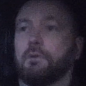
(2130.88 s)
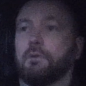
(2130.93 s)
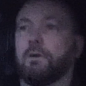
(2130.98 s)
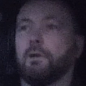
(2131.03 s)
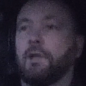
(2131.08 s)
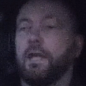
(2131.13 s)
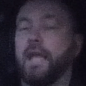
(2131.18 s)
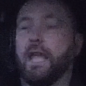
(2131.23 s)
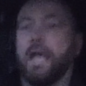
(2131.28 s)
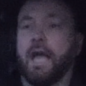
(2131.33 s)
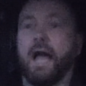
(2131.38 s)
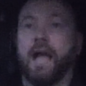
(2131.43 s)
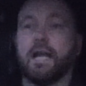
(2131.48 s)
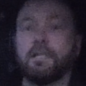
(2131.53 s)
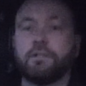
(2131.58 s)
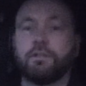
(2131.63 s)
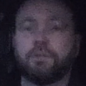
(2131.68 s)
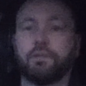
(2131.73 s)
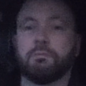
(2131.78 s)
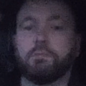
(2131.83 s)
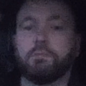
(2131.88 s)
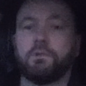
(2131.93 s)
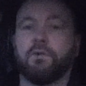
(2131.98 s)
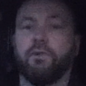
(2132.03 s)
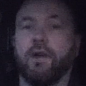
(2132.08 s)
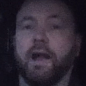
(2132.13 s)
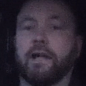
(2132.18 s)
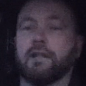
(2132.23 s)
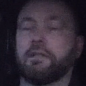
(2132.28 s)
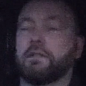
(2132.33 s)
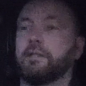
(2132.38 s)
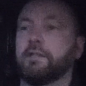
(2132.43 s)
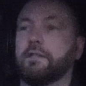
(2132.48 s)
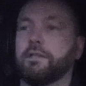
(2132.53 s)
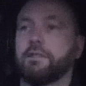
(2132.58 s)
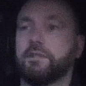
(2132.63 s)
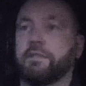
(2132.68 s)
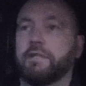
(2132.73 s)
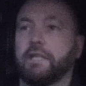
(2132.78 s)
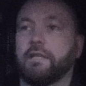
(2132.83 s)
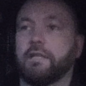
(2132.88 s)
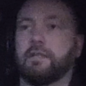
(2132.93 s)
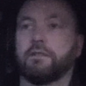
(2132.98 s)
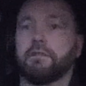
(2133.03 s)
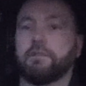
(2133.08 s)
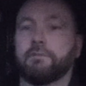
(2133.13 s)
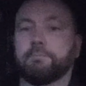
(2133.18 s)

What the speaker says: It has some cracks in the seat.